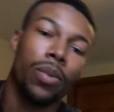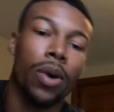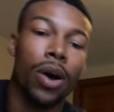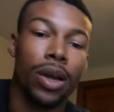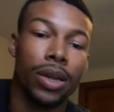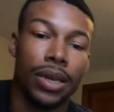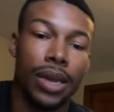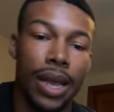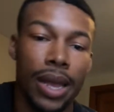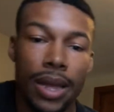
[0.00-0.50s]

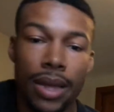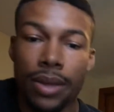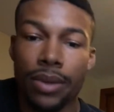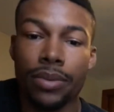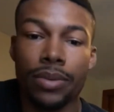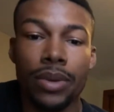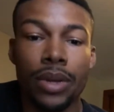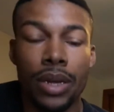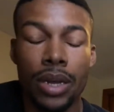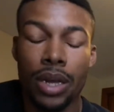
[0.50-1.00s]
walked
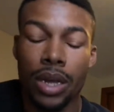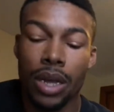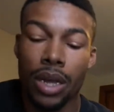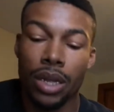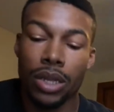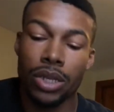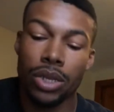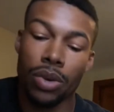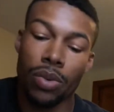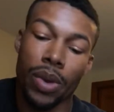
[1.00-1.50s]
down
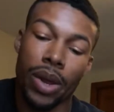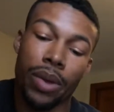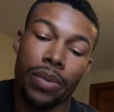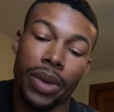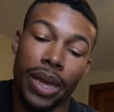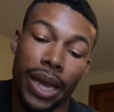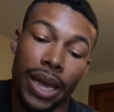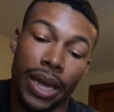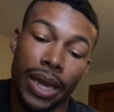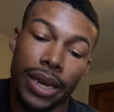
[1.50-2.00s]
to where
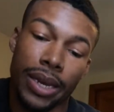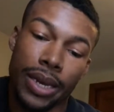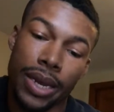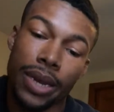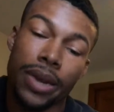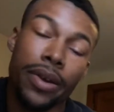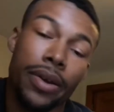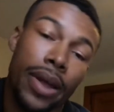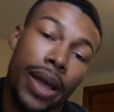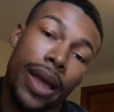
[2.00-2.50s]
we ate
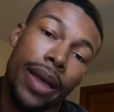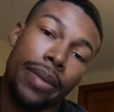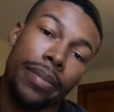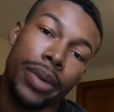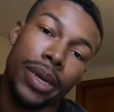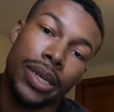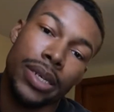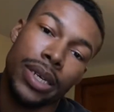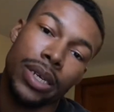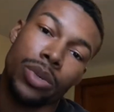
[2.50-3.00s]
dinner at,
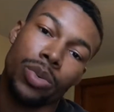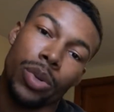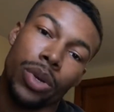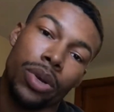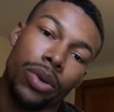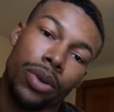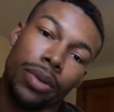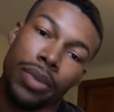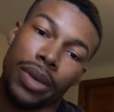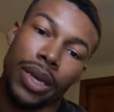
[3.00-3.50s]
because that's where
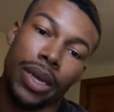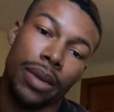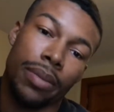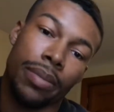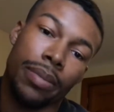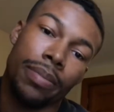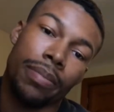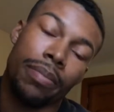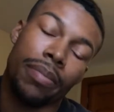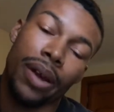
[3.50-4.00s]
you're going to be
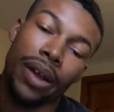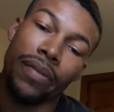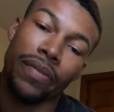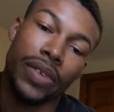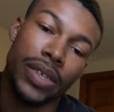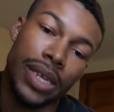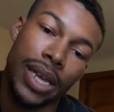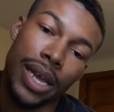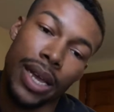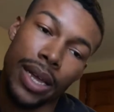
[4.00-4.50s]
eating
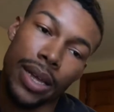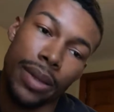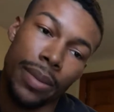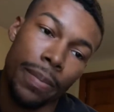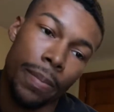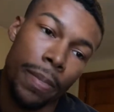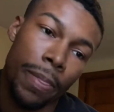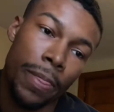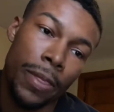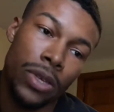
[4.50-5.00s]
breakfast at.
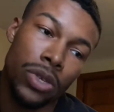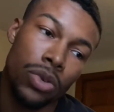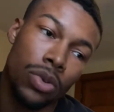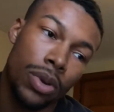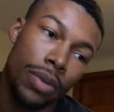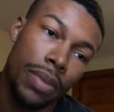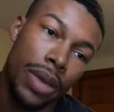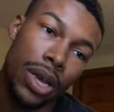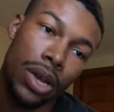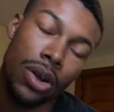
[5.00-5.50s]
It's
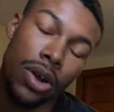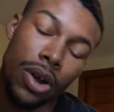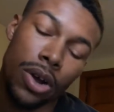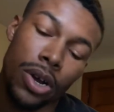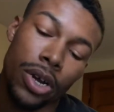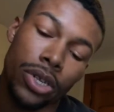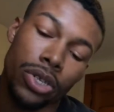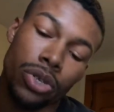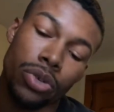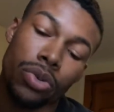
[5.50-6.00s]
going to be 2
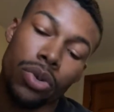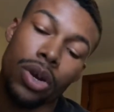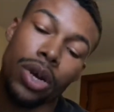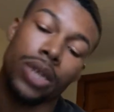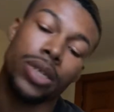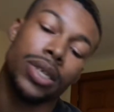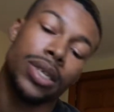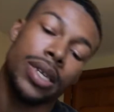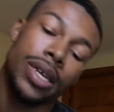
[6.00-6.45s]
cards, a